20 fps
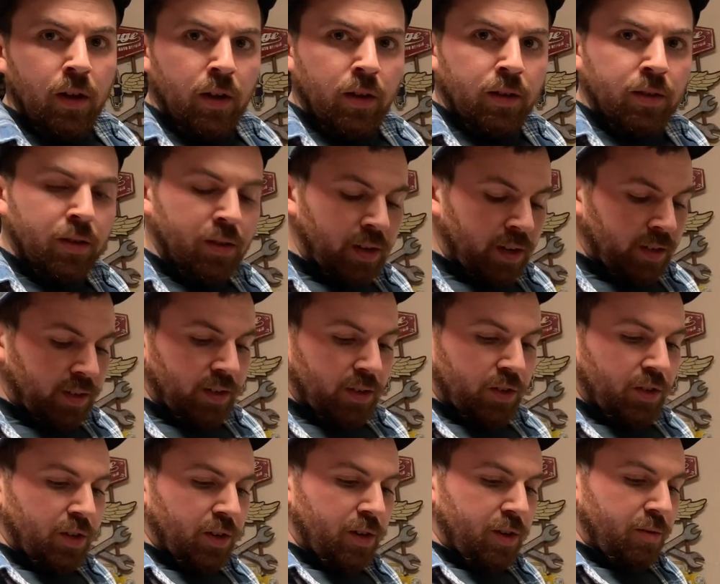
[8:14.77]
So guys, I'll
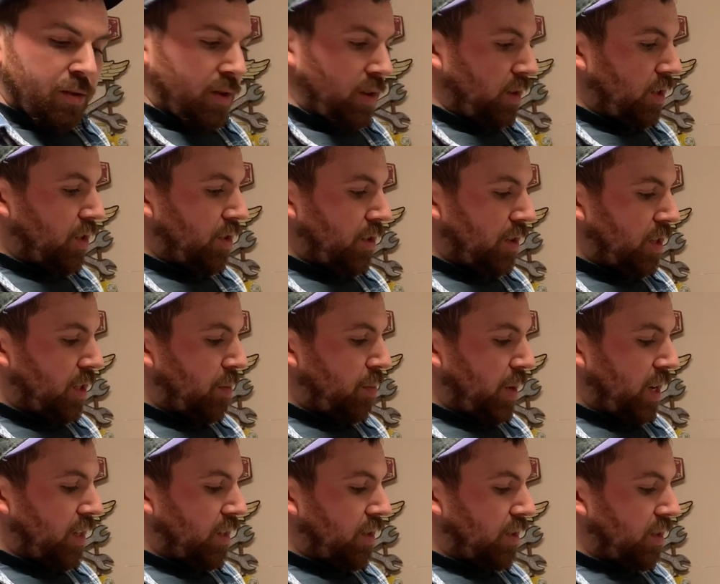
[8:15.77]
show you what our strut
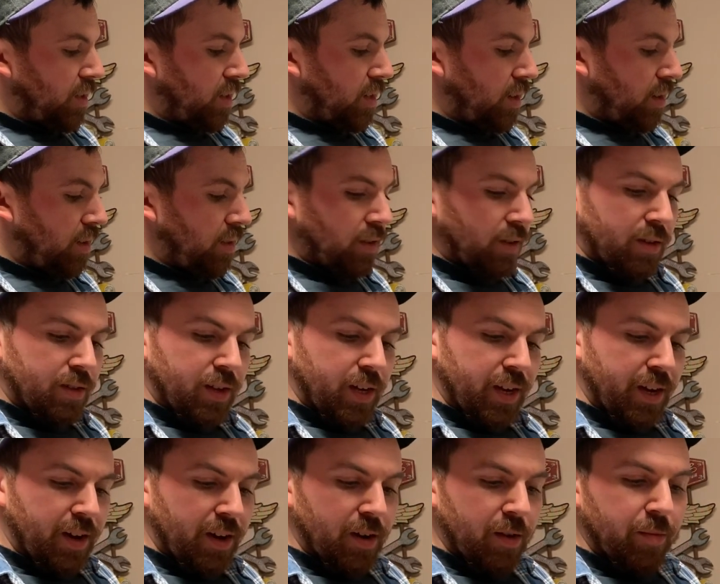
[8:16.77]
spacer is gonna look
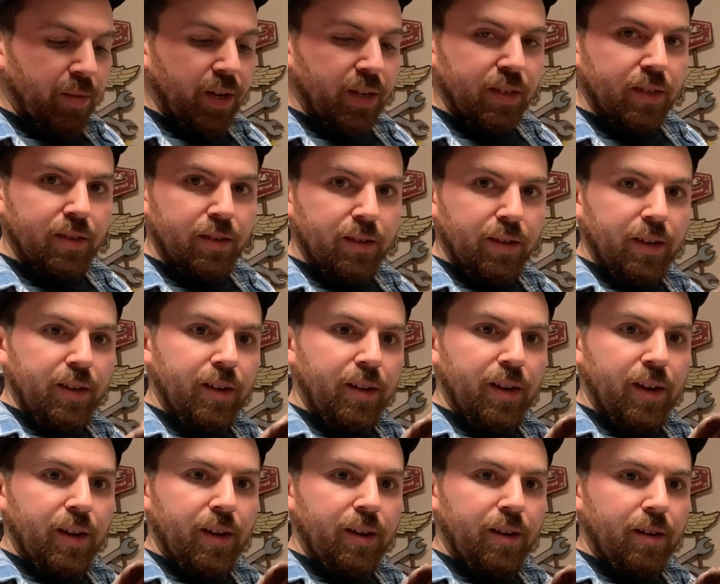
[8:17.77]
like here. Basically, you
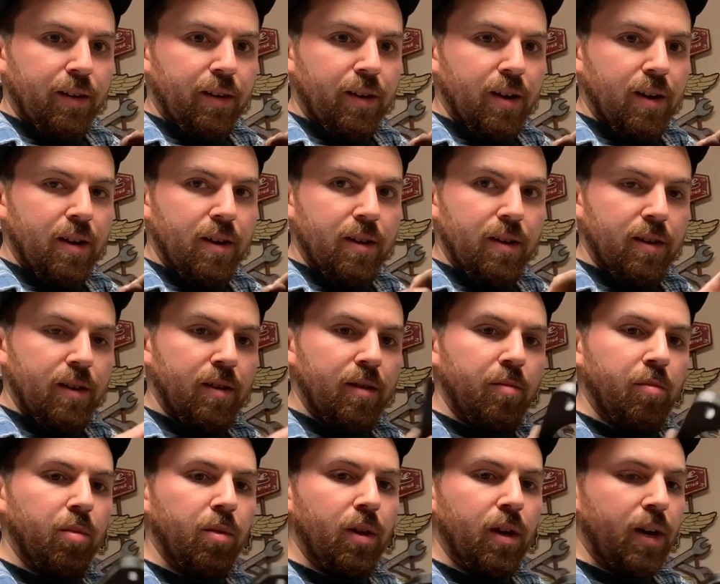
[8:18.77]
got your
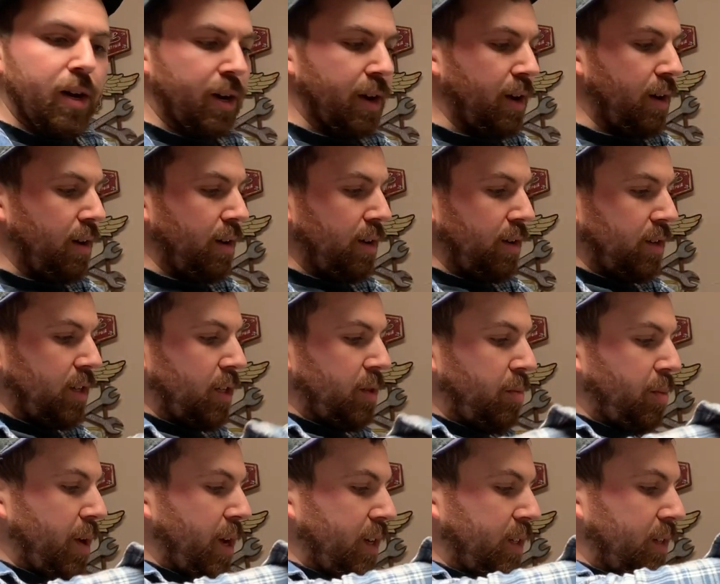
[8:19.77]
block here, your
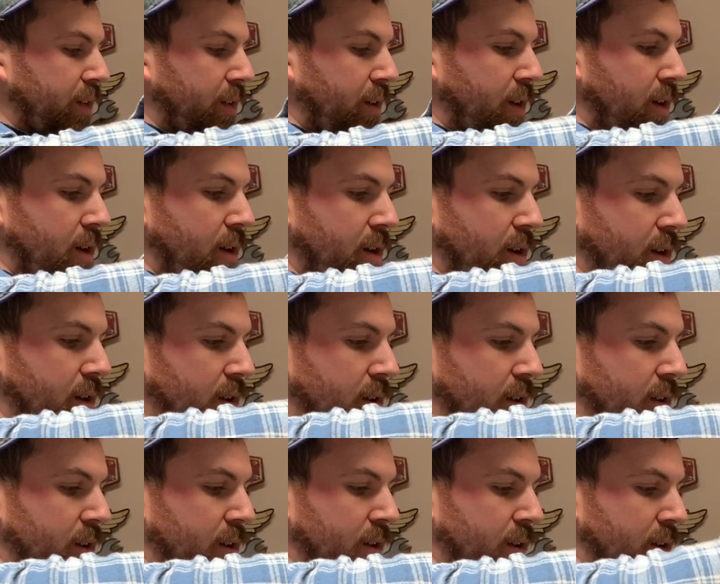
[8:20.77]
spacer.
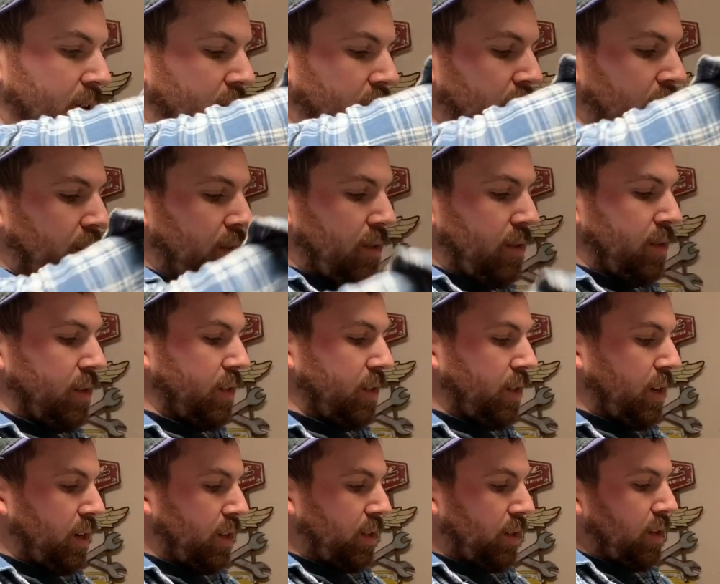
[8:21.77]
This
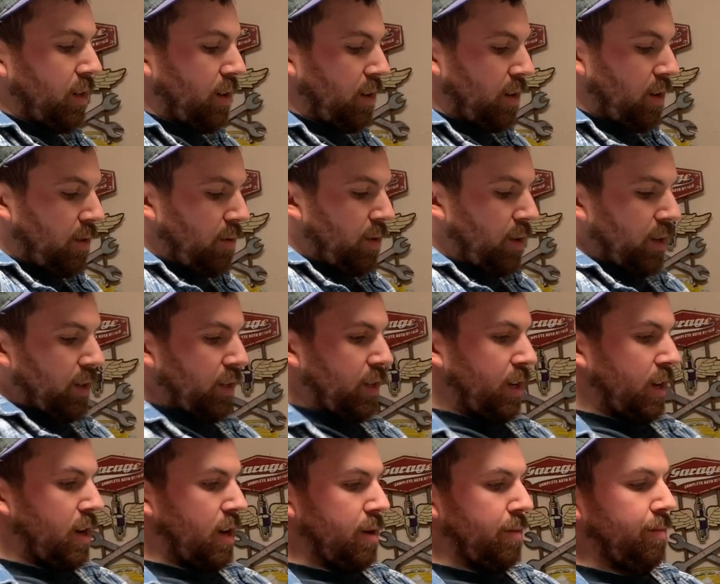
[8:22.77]
style is gonna go on
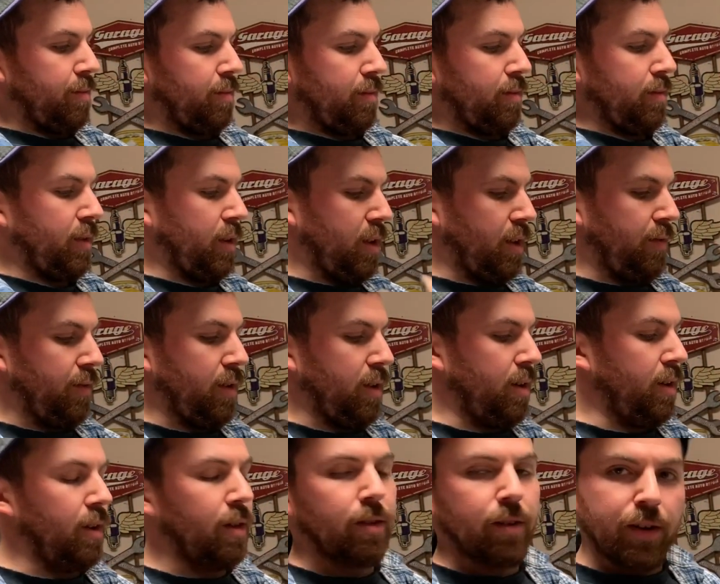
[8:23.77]
top, give you
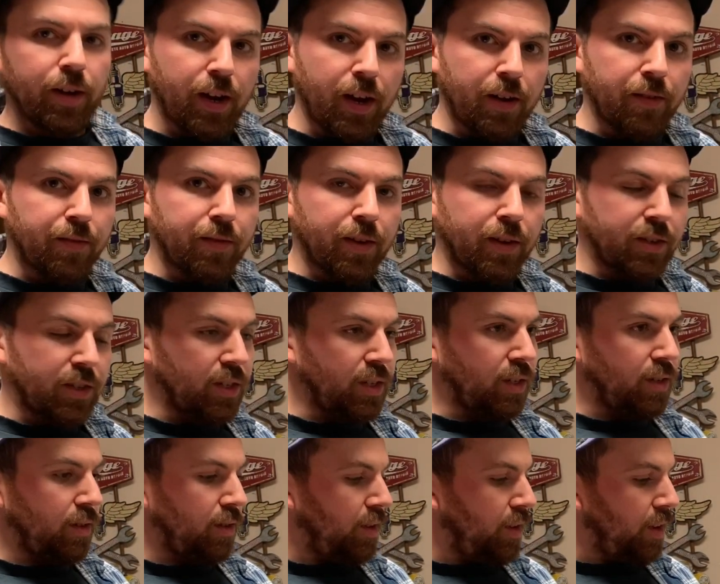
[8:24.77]
another 1/2 inches
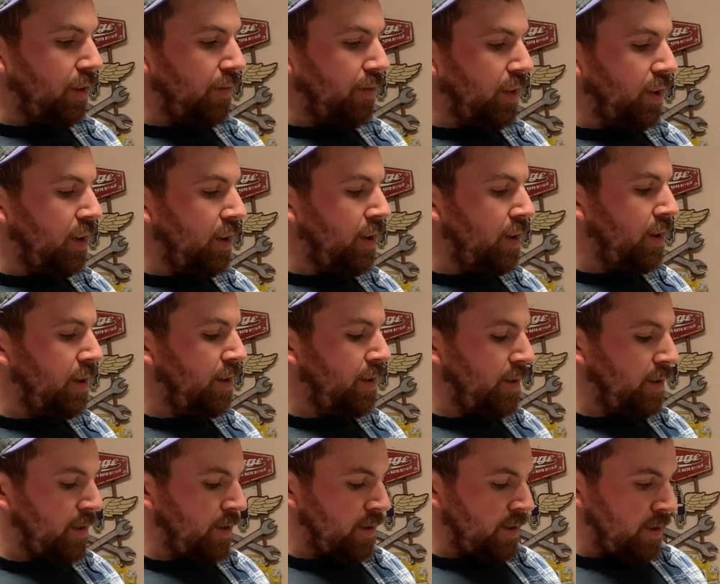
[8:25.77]
of lift.
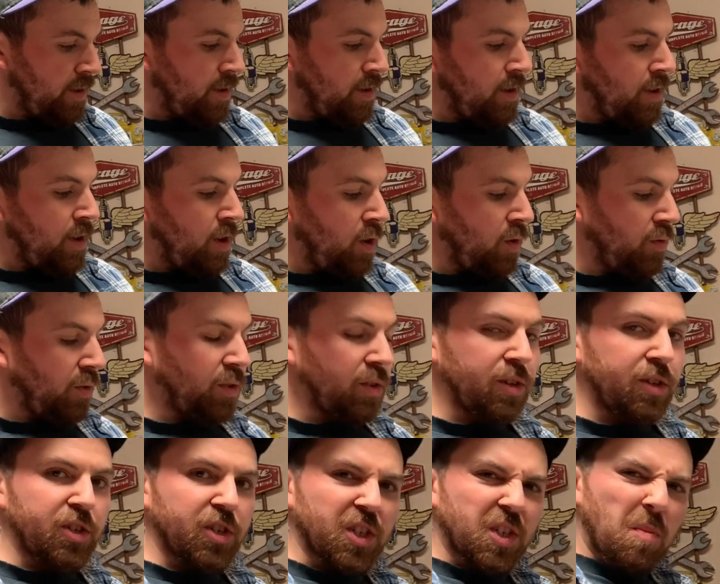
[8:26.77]
Really
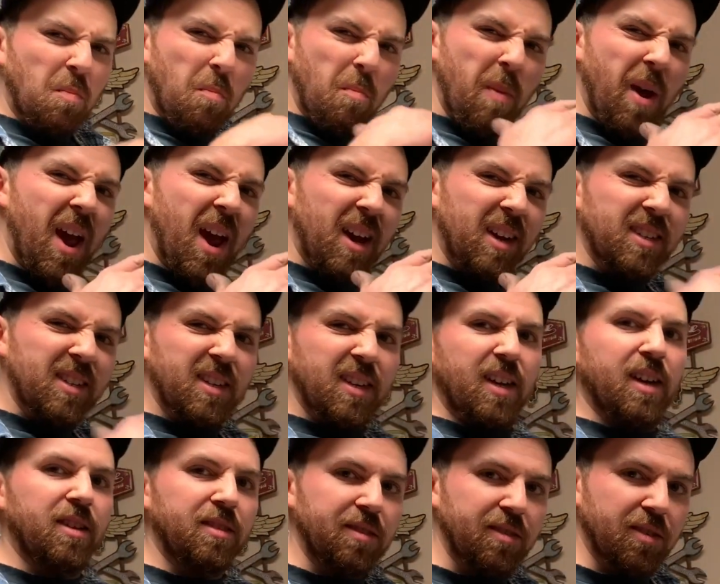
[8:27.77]
just max
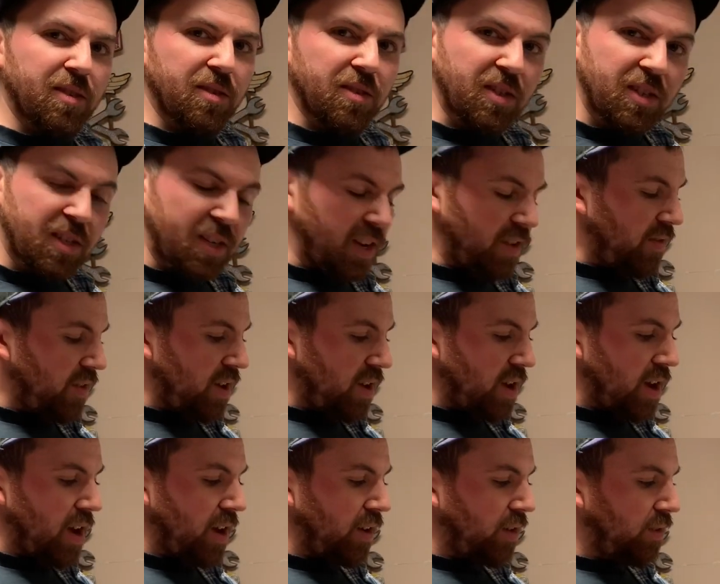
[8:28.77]
out those CV
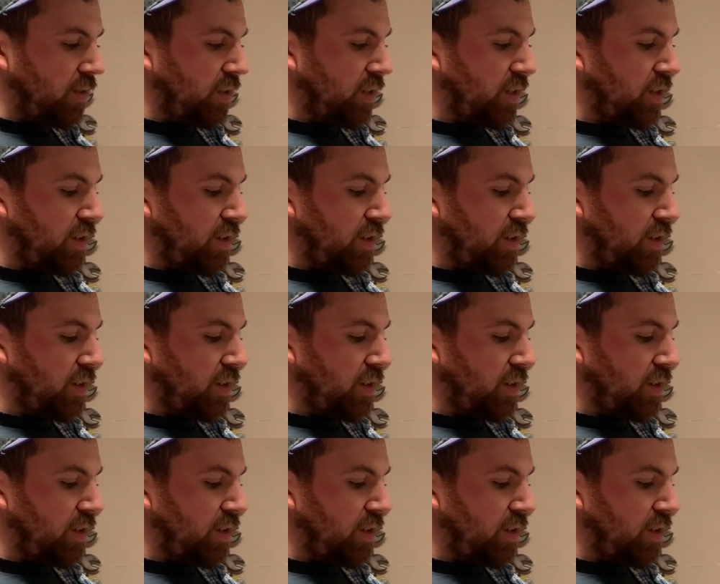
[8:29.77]
angles